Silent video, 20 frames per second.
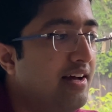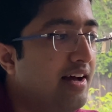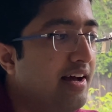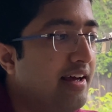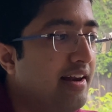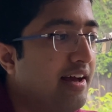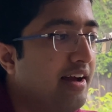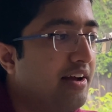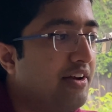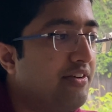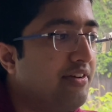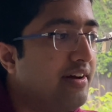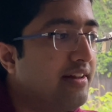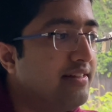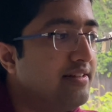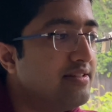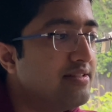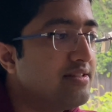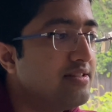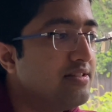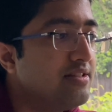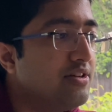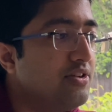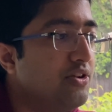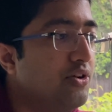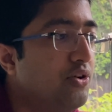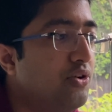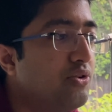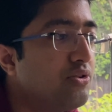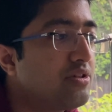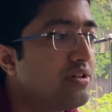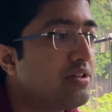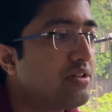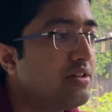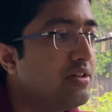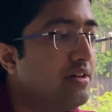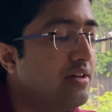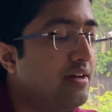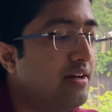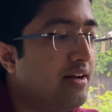and I can write this is a note,
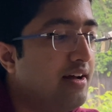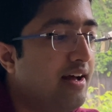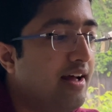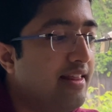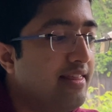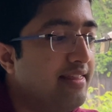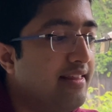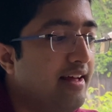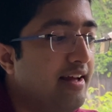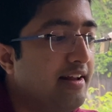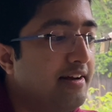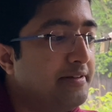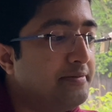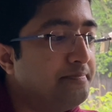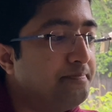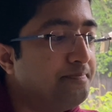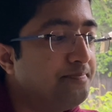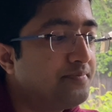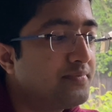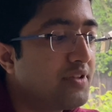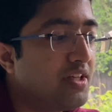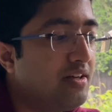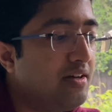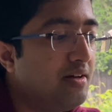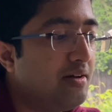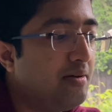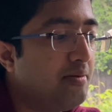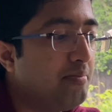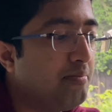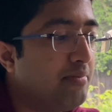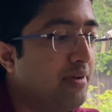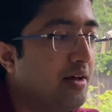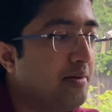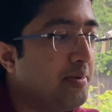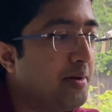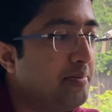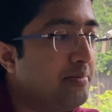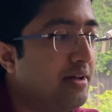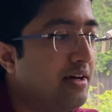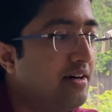and then blah
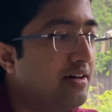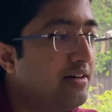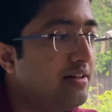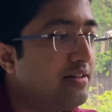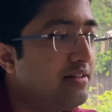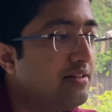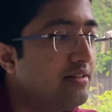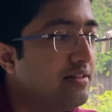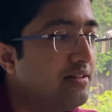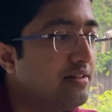blah blah,